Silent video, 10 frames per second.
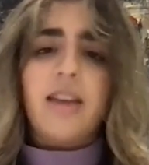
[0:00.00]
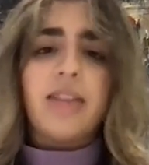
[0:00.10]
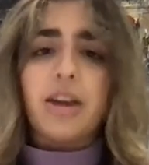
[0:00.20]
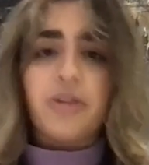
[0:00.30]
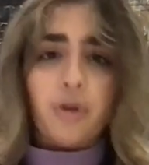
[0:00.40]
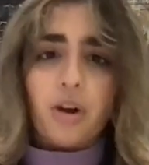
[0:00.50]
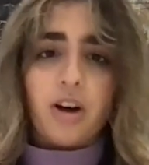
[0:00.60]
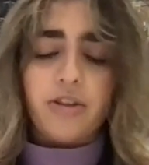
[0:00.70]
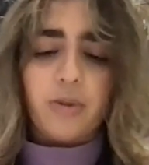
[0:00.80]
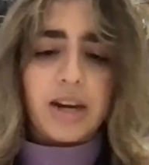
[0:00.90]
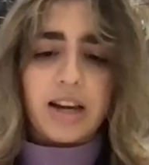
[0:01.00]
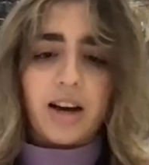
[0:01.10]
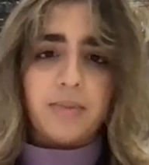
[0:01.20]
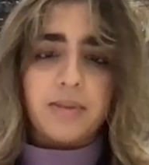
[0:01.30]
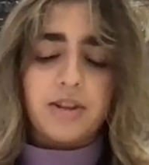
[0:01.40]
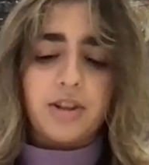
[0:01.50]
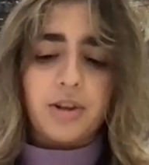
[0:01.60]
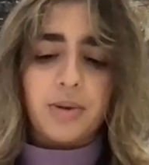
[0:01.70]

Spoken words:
they fall off when it comes to